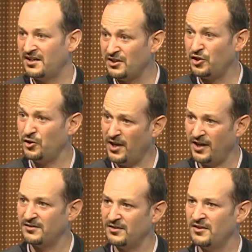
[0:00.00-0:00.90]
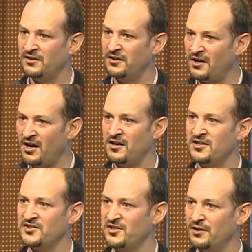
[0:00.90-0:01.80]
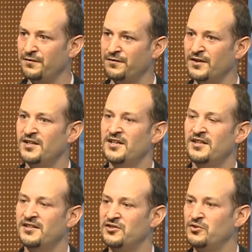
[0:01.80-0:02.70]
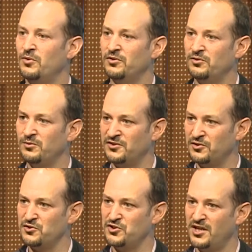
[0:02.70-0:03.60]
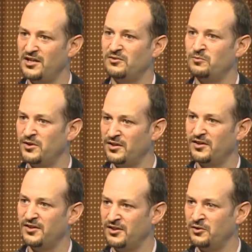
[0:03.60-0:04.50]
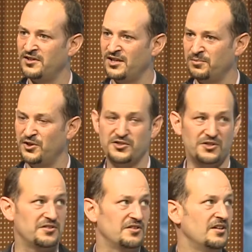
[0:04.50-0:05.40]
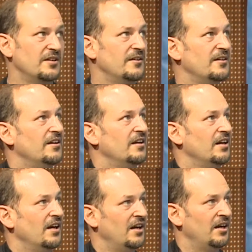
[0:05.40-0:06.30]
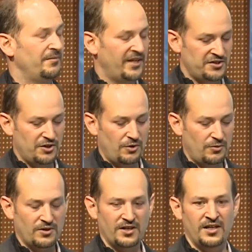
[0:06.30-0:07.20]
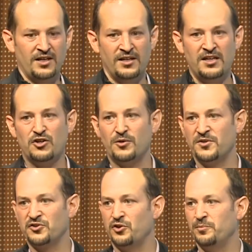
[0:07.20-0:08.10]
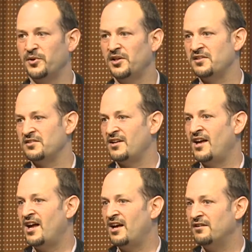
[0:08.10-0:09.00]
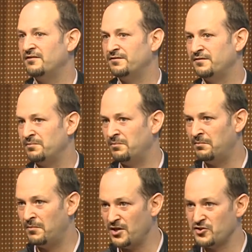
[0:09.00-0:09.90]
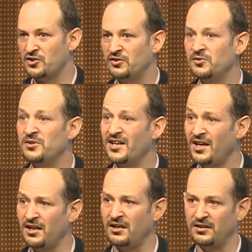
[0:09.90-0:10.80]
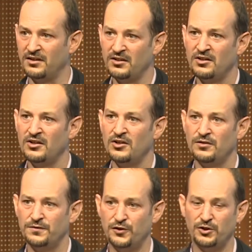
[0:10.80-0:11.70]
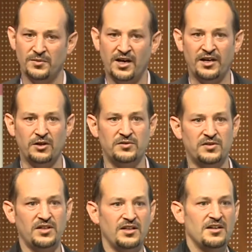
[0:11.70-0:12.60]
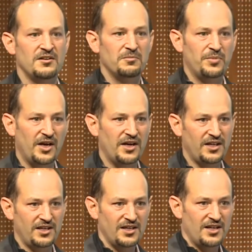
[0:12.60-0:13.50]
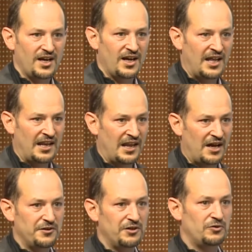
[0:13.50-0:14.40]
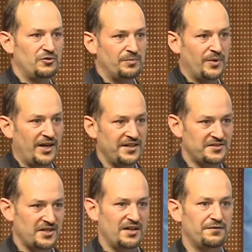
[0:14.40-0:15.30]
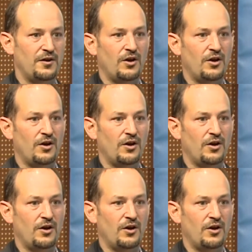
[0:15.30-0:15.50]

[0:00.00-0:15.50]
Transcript: connect. There are stuff that you want to associate with that purchase. And so e-commerce companies have much to gain from IoT by allowing you to buy stuff